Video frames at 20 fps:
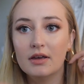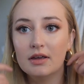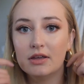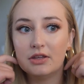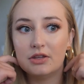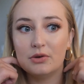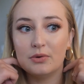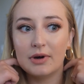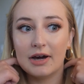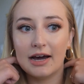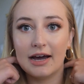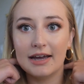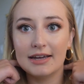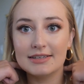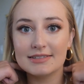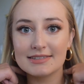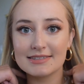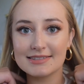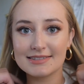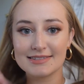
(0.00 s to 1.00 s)
You
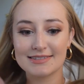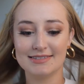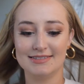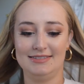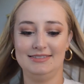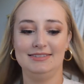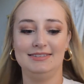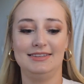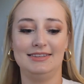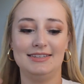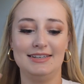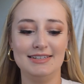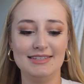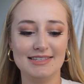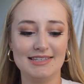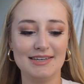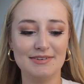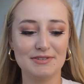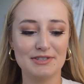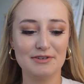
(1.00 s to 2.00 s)
guys,
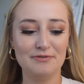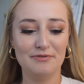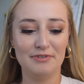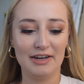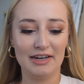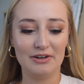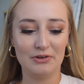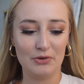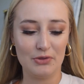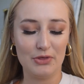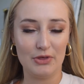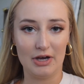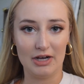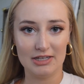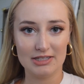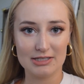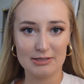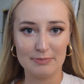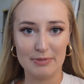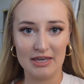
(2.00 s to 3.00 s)
let's give some final
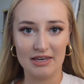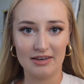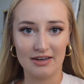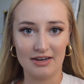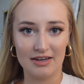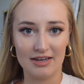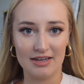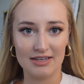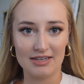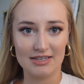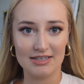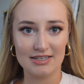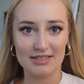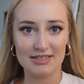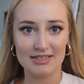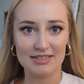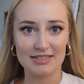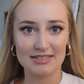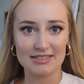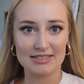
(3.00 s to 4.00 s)
thoughts
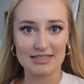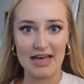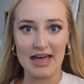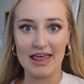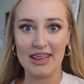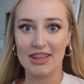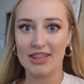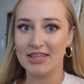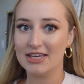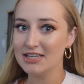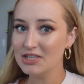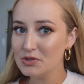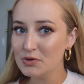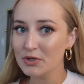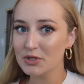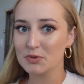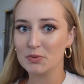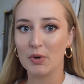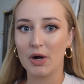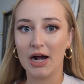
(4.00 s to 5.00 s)
because this
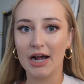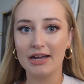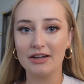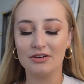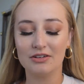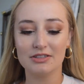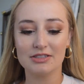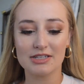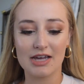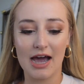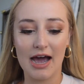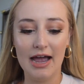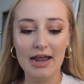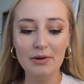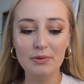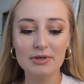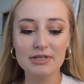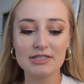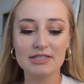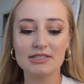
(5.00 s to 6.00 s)
was wild.
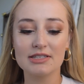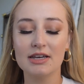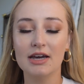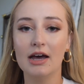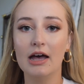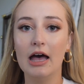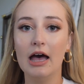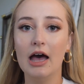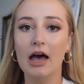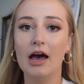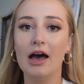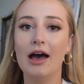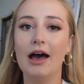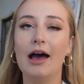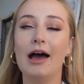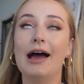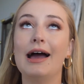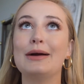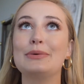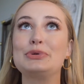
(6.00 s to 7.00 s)
I was
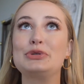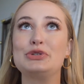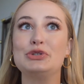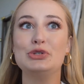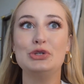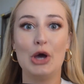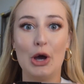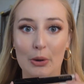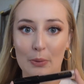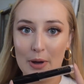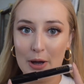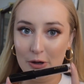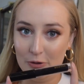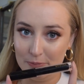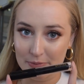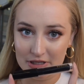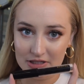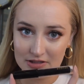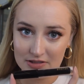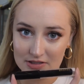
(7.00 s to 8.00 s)
so
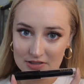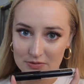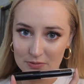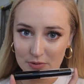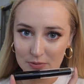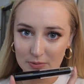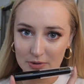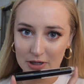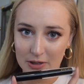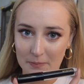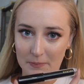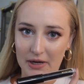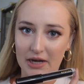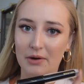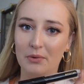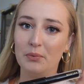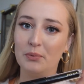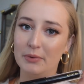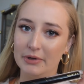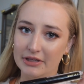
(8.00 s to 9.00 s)
hoping this would work, but I
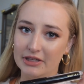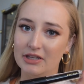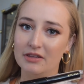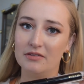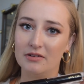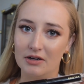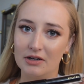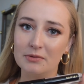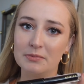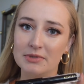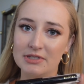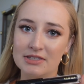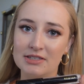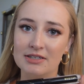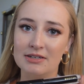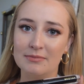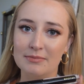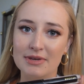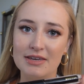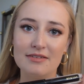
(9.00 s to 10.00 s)
really thought it was
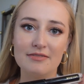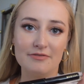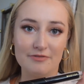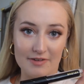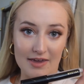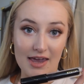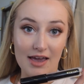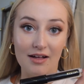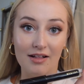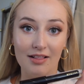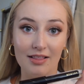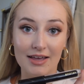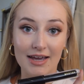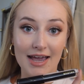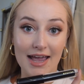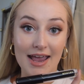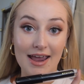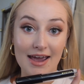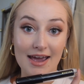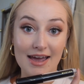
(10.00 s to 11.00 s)
gonna be a fail,
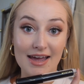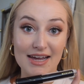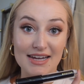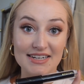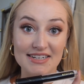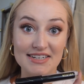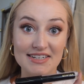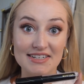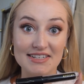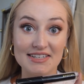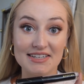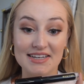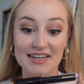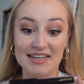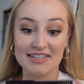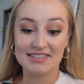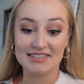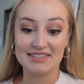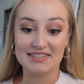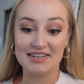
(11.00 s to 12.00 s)
and
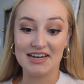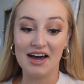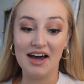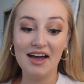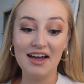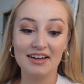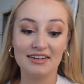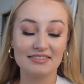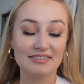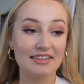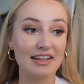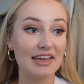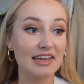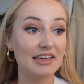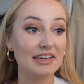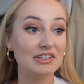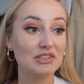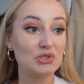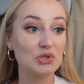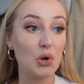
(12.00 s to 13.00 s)
it's not.
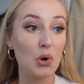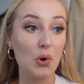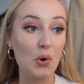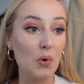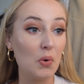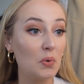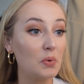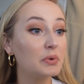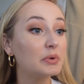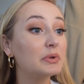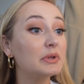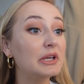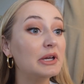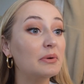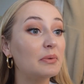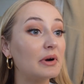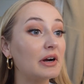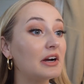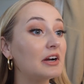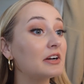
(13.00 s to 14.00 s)
Like, it totally
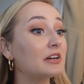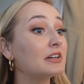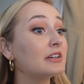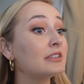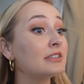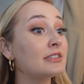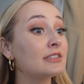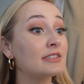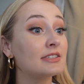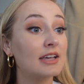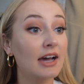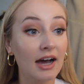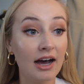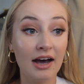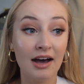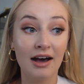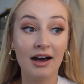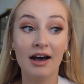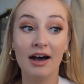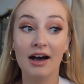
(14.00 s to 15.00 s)
works.
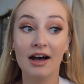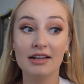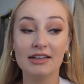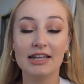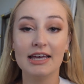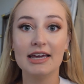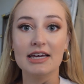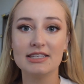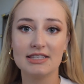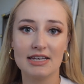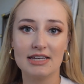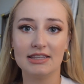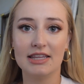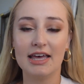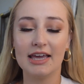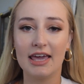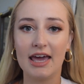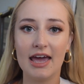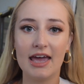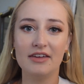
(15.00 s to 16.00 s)
Like I said,
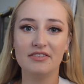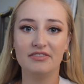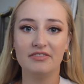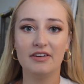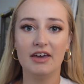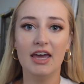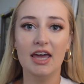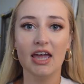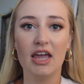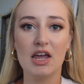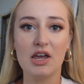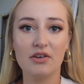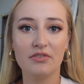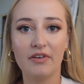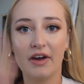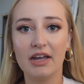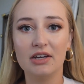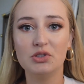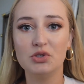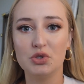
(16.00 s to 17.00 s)
like if
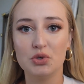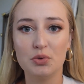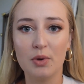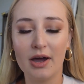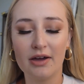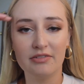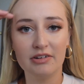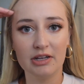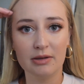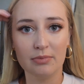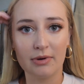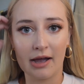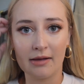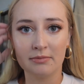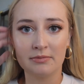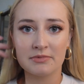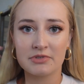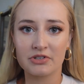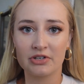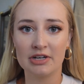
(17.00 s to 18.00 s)
I do have any
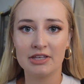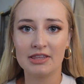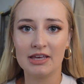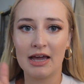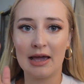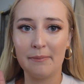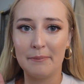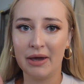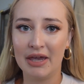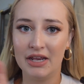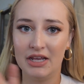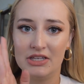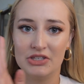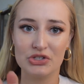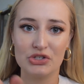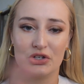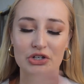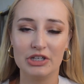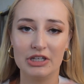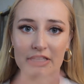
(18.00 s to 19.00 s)
problems or anything, I might
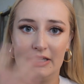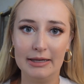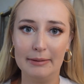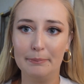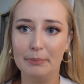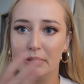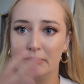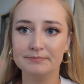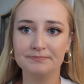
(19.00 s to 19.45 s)
insert a clip